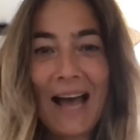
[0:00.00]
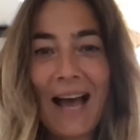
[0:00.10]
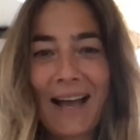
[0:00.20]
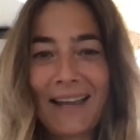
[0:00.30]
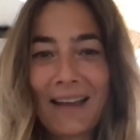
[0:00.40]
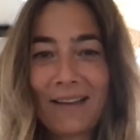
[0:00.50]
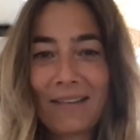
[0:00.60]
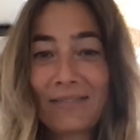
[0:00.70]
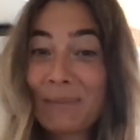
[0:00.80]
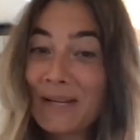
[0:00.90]
I have
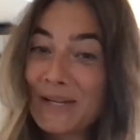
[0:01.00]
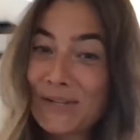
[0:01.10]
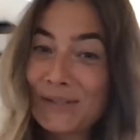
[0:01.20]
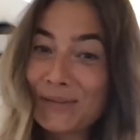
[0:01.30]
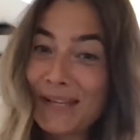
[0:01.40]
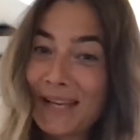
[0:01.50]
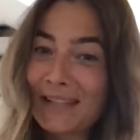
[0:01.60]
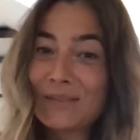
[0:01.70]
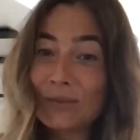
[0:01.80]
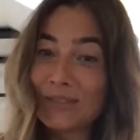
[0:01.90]
the pleasure tonight
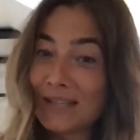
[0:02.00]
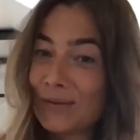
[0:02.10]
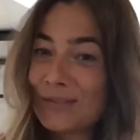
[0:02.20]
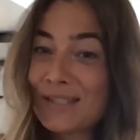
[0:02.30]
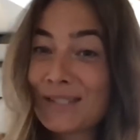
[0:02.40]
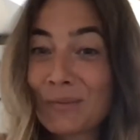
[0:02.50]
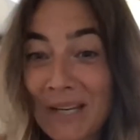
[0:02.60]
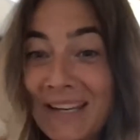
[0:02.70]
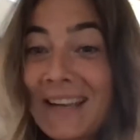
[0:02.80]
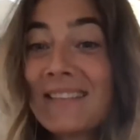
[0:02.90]
to announce the
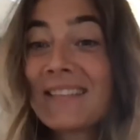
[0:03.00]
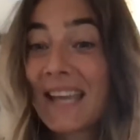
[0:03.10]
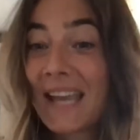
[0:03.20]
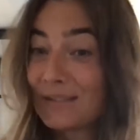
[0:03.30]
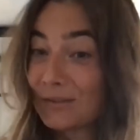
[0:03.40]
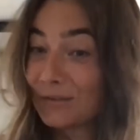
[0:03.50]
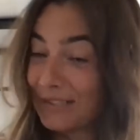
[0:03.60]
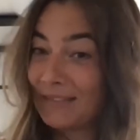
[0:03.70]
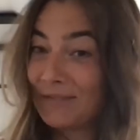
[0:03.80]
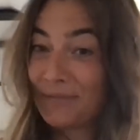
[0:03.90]
winner in the
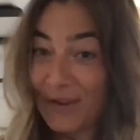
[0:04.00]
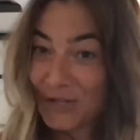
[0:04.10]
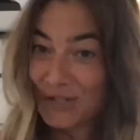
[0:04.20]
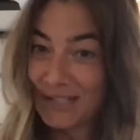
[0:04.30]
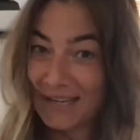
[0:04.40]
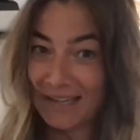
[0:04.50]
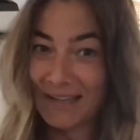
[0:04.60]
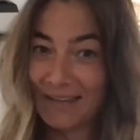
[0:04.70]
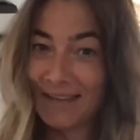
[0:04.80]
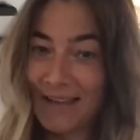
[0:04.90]
category FashionTech.
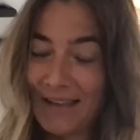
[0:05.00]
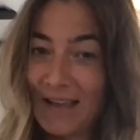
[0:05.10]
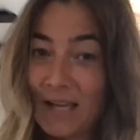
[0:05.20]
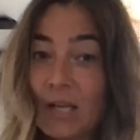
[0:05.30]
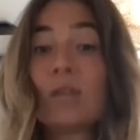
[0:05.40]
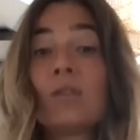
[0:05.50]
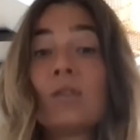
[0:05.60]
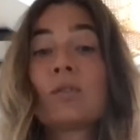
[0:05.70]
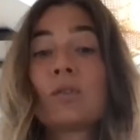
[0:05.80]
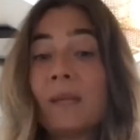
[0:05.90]
To
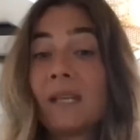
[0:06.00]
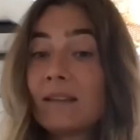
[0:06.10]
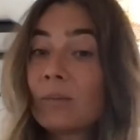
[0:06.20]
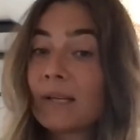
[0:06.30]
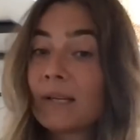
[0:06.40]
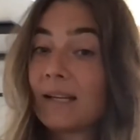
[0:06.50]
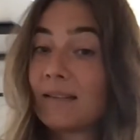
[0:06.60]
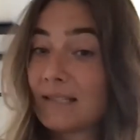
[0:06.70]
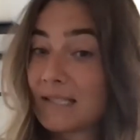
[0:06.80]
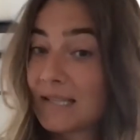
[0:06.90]
be the winner in
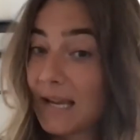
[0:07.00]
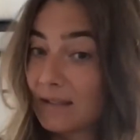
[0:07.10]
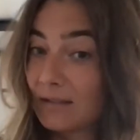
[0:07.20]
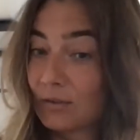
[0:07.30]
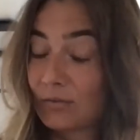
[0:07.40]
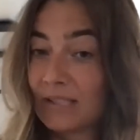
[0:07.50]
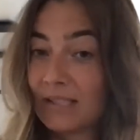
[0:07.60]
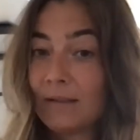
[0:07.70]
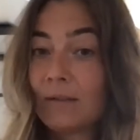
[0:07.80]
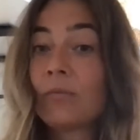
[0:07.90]
this
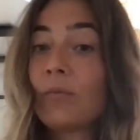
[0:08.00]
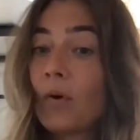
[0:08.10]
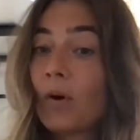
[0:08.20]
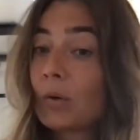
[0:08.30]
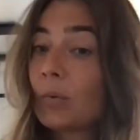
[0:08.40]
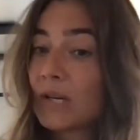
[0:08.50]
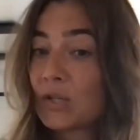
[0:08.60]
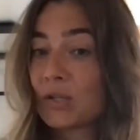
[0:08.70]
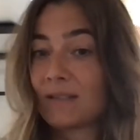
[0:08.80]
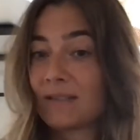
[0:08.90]
category, 4
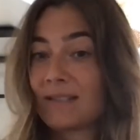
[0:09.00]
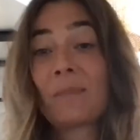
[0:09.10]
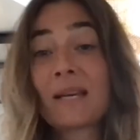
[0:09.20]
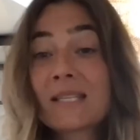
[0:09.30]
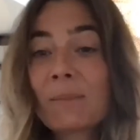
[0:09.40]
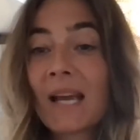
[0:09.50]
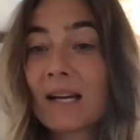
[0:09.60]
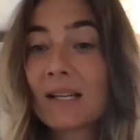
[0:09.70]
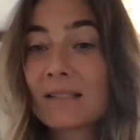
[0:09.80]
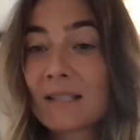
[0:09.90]
questions must be
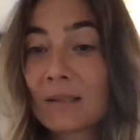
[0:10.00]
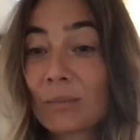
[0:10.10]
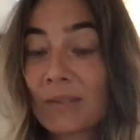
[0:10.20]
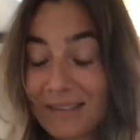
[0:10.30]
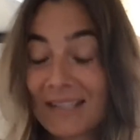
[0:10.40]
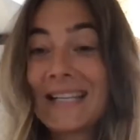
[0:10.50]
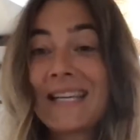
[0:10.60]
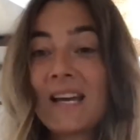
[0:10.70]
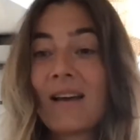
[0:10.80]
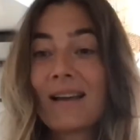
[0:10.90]
answered with a
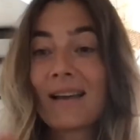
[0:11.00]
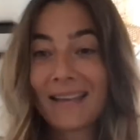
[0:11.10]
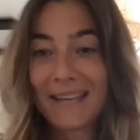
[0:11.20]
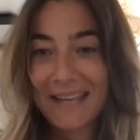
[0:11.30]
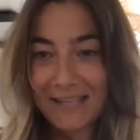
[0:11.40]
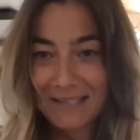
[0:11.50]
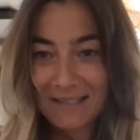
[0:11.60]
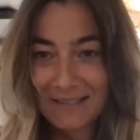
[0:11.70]
clear yes.